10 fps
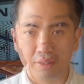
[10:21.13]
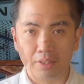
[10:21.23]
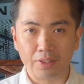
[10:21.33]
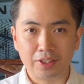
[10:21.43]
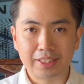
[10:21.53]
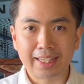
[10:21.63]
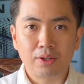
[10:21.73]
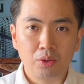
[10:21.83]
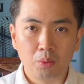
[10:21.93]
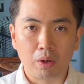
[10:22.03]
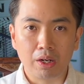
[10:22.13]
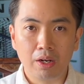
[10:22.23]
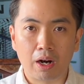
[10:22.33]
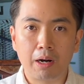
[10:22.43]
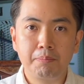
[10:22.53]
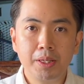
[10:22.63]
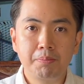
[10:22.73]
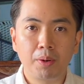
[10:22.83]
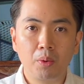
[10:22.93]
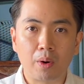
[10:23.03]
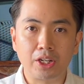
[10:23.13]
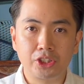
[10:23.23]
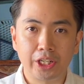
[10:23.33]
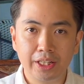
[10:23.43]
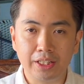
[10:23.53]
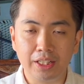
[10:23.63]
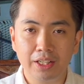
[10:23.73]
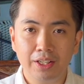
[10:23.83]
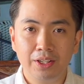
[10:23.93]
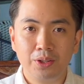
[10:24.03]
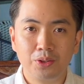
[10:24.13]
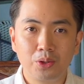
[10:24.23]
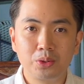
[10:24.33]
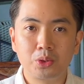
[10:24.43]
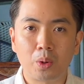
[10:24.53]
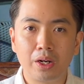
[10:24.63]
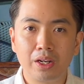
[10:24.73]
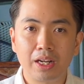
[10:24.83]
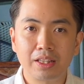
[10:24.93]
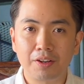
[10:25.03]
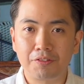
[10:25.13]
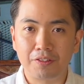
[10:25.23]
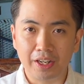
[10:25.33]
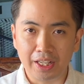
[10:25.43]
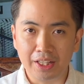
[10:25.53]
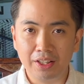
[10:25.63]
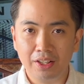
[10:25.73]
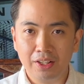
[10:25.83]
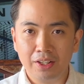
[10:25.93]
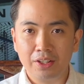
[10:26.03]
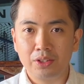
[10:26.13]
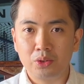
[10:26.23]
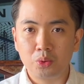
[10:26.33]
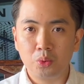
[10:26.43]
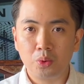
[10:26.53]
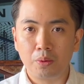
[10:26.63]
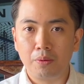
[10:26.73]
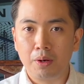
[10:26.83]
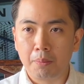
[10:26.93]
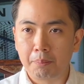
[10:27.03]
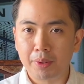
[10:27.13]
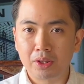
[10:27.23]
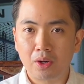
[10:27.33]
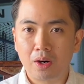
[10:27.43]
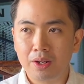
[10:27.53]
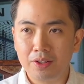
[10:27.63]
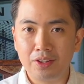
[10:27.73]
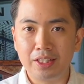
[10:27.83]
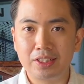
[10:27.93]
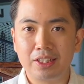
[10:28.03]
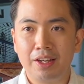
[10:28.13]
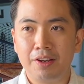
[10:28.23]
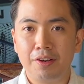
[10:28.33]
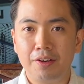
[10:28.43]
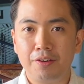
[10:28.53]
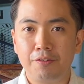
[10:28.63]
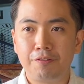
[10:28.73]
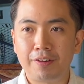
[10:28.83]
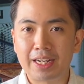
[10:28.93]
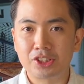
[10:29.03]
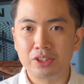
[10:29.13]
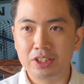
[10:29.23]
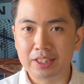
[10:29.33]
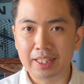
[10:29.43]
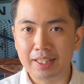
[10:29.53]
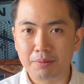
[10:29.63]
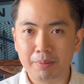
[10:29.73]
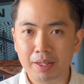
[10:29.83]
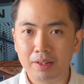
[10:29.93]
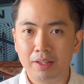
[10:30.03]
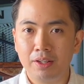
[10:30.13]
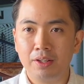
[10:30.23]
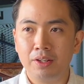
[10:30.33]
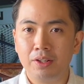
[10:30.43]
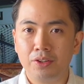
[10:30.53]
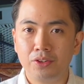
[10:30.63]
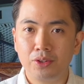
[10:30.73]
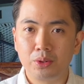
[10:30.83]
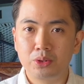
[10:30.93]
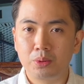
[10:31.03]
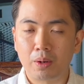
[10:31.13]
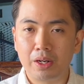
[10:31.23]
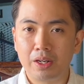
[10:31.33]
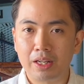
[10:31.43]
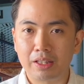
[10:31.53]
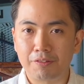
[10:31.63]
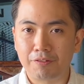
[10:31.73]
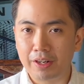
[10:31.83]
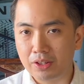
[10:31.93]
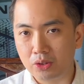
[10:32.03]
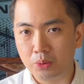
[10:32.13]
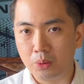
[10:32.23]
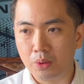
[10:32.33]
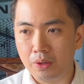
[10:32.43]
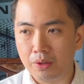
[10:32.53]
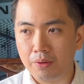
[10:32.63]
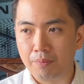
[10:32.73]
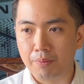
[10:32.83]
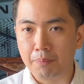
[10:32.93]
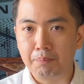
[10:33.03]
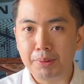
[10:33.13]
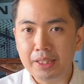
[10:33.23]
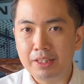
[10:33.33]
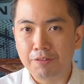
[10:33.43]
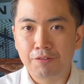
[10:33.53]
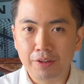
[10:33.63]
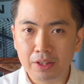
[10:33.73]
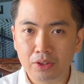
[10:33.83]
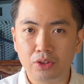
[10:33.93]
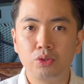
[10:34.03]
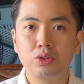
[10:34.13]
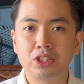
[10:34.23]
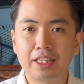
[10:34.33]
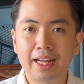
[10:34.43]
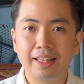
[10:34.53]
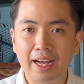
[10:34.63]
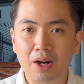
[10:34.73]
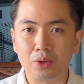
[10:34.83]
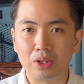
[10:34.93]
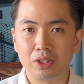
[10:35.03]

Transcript: The second one are people who are trendy. Those who are not afraid to put on this fashion statement. Those who are not afraid to be different, to stand out.